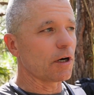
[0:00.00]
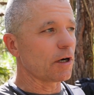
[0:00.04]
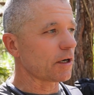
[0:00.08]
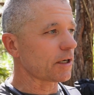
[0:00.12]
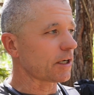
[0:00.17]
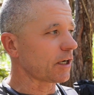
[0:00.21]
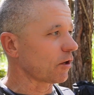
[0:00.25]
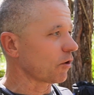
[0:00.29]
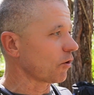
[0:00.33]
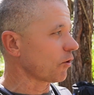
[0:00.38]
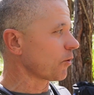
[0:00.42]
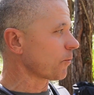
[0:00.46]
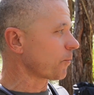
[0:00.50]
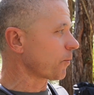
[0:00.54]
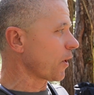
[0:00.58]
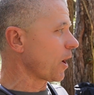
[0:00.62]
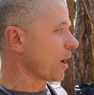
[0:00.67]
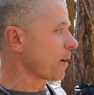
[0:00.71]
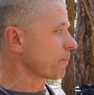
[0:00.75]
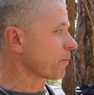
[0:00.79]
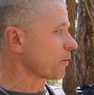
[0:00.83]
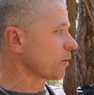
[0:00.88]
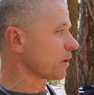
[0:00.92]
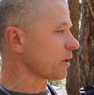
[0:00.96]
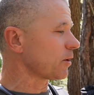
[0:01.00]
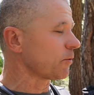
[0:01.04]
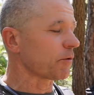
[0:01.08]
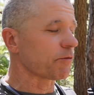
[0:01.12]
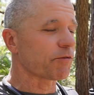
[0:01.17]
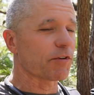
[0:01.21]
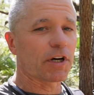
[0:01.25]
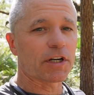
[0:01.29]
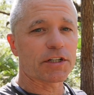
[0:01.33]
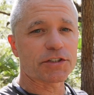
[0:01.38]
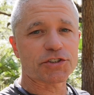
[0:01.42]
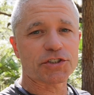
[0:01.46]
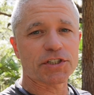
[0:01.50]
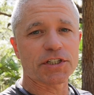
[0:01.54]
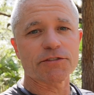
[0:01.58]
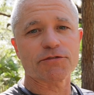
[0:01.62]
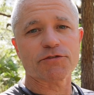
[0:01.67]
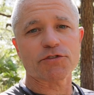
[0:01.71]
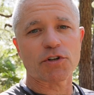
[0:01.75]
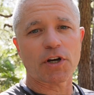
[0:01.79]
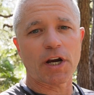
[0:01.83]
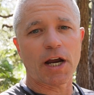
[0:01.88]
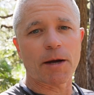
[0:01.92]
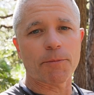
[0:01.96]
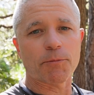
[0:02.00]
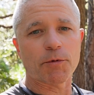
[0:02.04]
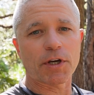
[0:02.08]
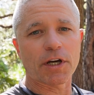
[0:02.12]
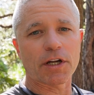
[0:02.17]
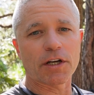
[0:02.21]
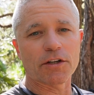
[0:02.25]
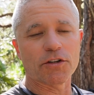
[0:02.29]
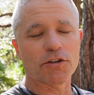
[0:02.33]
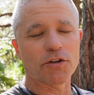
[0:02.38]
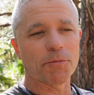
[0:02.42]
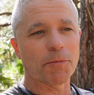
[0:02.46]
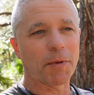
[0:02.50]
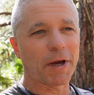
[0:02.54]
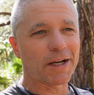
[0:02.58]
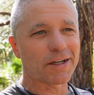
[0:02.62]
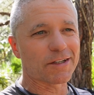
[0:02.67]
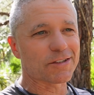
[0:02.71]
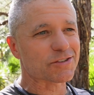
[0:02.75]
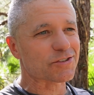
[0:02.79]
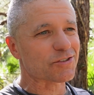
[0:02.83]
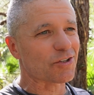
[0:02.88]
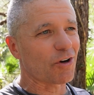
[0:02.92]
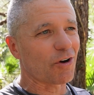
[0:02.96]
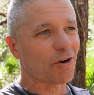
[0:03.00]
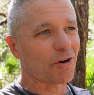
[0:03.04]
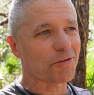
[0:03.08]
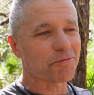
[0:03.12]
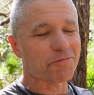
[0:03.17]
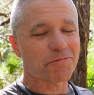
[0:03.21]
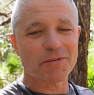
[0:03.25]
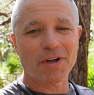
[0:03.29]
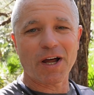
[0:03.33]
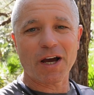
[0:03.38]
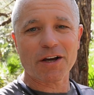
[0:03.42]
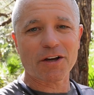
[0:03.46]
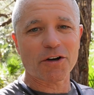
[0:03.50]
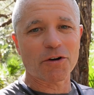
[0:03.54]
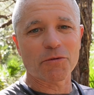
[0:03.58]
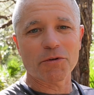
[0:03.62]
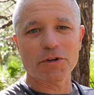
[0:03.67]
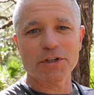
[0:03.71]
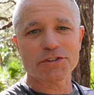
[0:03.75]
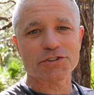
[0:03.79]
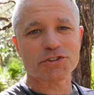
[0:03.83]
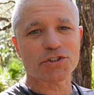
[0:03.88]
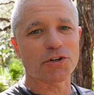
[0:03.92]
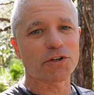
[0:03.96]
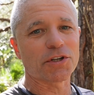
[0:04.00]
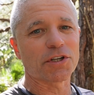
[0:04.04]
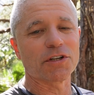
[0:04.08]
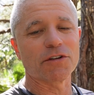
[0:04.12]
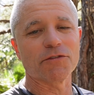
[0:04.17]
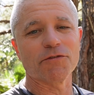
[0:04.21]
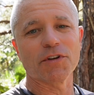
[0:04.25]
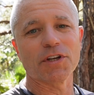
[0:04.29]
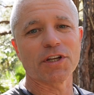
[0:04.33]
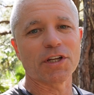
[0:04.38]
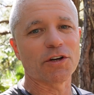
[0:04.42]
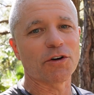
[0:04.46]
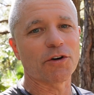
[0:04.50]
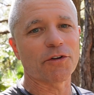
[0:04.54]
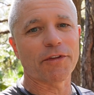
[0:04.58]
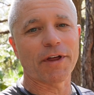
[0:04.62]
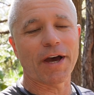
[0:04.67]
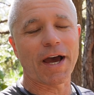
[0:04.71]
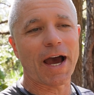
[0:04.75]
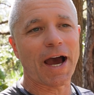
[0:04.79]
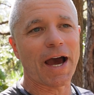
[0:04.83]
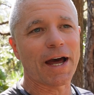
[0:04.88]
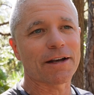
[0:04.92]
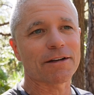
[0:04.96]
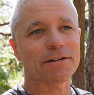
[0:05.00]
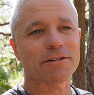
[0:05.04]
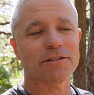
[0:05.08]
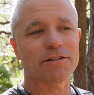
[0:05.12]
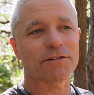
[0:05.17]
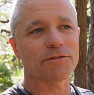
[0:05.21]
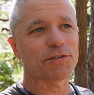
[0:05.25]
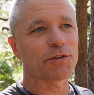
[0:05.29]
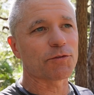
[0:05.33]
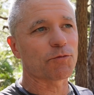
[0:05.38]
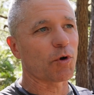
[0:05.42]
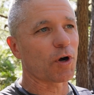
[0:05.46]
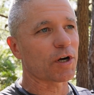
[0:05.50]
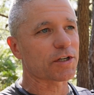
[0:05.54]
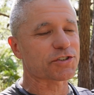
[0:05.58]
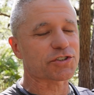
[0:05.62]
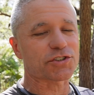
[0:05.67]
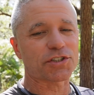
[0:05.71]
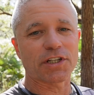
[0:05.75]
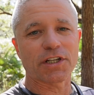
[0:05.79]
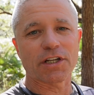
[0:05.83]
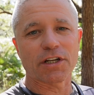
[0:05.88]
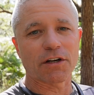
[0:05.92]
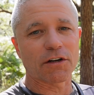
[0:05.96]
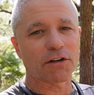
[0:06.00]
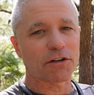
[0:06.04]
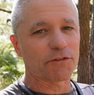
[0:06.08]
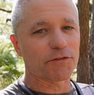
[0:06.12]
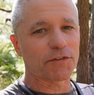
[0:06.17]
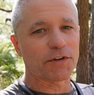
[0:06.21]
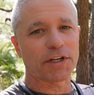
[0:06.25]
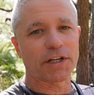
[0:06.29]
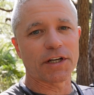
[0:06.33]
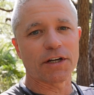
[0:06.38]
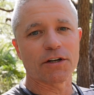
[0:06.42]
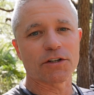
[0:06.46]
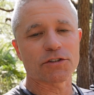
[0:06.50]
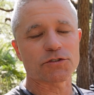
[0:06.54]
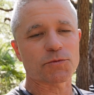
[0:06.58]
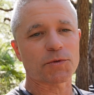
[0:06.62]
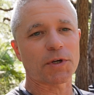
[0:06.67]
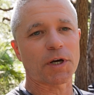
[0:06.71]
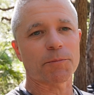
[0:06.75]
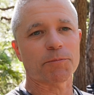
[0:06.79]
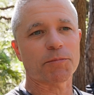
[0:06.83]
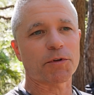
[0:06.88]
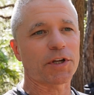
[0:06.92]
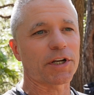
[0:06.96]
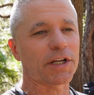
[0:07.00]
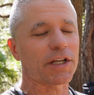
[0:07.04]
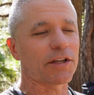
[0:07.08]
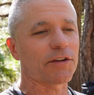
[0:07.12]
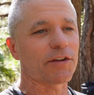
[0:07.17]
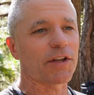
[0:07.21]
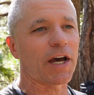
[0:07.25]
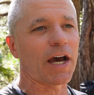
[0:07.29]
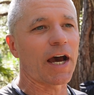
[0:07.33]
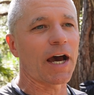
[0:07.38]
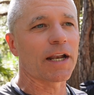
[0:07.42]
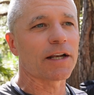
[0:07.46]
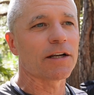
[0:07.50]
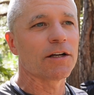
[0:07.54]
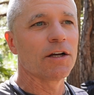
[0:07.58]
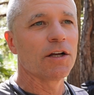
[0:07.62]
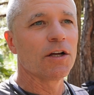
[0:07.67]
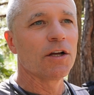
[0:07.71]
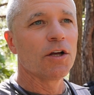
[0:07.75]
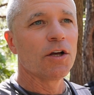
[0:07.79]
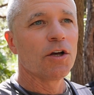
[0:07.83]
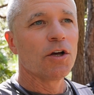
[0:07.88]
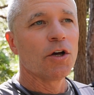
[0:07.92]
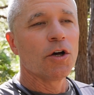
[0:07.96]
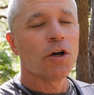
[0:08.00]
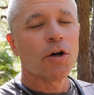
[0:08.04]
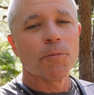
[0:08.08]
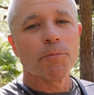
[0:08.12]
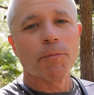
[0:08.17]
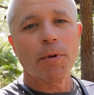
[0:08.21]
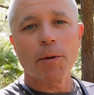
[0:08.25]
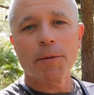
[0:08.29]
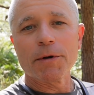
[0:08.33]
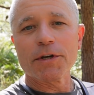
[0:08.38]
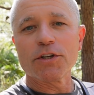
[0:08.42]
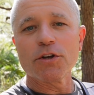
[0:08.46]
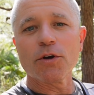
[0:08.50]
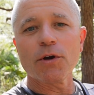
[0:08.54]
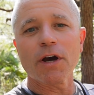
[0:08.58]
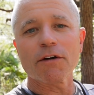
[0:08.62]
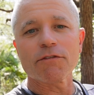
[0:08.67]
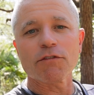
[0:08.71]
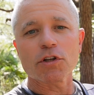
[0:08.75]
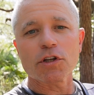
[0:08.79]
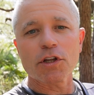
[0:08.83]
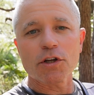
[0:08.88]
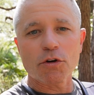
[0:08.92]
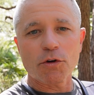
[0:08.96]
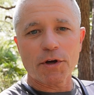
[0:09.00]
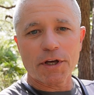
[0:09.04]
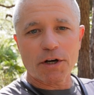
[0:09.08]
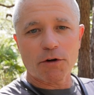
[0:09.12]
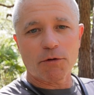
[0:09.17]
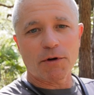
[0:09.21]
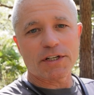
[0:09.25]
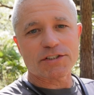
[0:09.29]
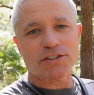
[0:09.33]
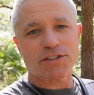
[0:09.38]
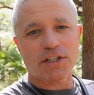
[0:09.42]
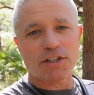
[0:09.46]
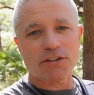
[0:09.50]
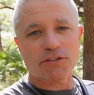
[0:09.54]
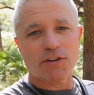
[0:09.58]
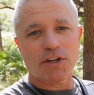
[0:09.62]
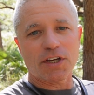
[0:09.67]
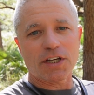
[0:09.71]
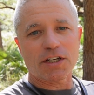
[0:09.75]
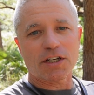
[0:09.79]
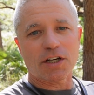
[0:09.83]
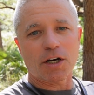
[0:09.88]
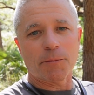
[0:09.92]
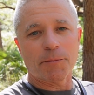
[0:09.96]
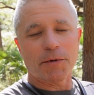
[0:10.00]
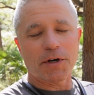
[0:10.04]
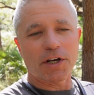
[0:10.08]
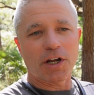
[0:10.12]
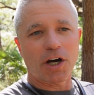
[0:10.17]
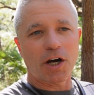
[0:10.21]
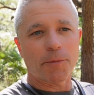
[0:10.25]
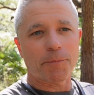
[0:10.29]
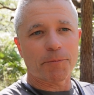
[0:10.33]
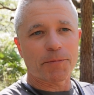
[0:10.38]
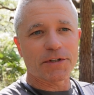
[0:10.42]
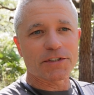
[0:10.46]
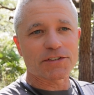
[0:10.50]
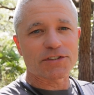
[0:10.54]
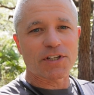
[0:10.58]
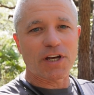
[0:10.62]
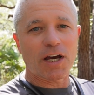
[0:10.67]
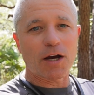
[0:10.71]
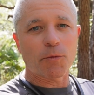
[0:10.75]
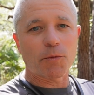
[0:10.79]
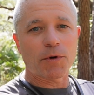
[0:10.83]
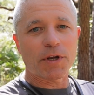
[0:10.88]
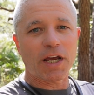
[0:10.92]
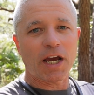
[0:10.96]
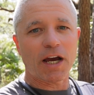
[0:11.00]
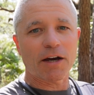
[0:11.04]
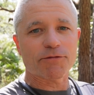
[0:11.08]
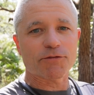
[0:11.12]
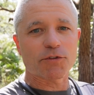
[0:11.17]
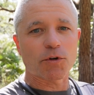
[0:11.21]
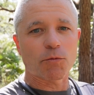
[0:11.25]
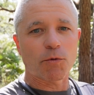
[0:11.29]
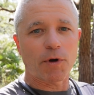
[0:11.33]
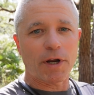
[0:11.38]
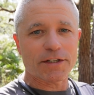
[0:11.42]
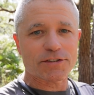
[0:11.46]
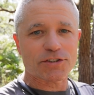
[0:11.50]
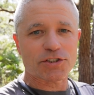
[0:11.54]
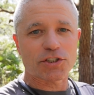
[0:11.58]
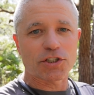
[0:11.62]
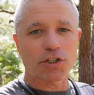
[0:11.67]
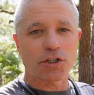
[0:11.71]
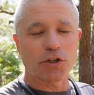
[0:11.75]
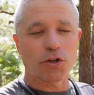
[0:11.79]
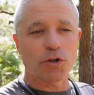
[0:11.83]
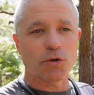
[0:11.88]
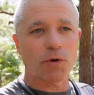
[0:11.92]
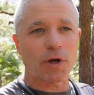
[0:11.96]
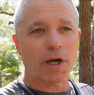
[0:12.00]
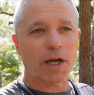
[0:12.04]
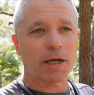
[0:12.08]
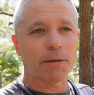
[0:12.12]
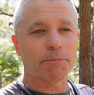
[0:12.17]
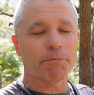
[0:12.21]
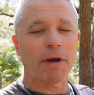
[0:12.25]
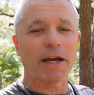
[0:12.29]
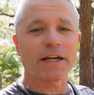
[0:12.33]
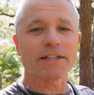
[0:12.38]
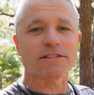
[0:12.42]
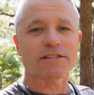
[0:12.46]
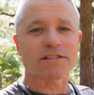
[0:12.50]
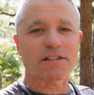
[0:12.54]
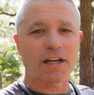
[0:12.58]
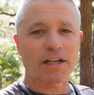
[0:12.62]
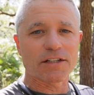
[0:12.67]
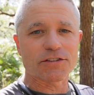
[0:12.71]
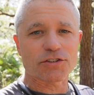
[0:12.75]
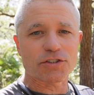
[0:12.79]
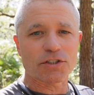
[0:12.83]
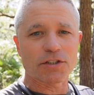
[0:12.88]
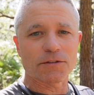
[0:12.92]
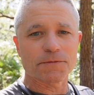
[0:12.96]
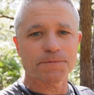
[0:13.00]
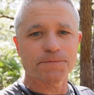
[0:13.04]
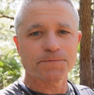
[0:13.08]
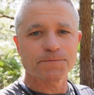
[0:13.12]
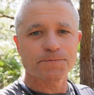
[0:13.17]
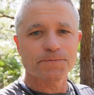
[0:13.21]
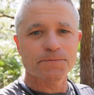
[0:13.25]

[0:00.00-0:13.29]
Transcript: here on the property. We've got a chief trap we got to do maintenance on. Not going to really show you any video of that. If you've watched any other videos, we've got plenty of that. But we do have a little interesting thing coming up, is that we have to rescue a bait station